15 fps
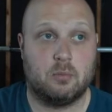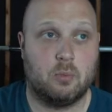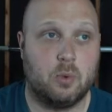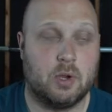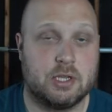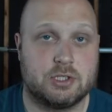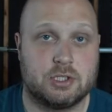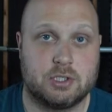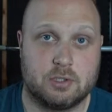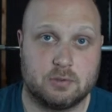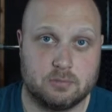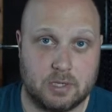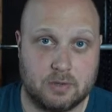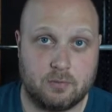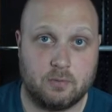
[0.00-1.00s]
which
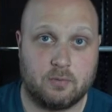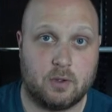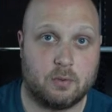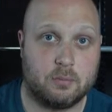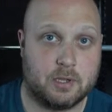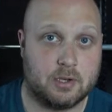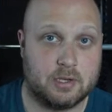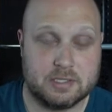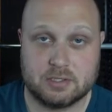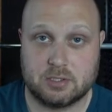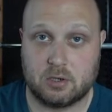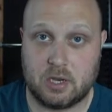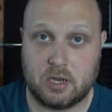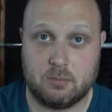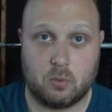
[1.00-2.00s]
if you follow me on
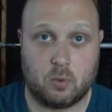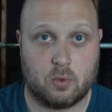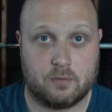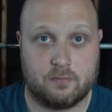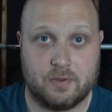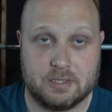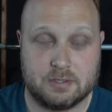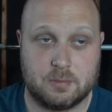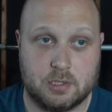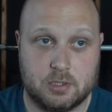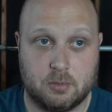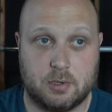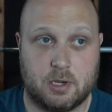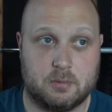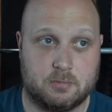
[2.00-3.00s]
Instagram or Facebook,
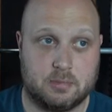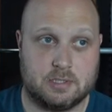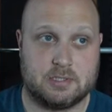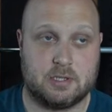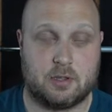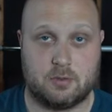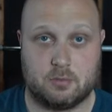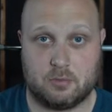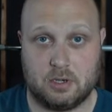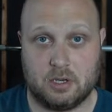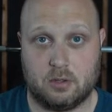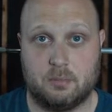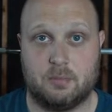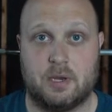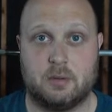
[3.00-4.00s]
you probably saw the
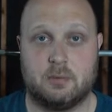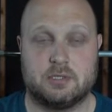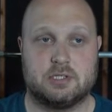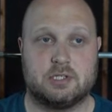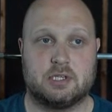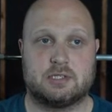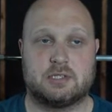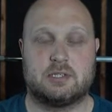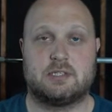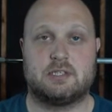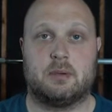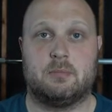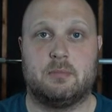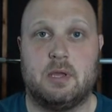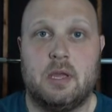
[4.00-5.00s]
reel, but it was just
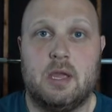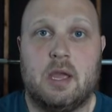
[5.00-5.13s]
some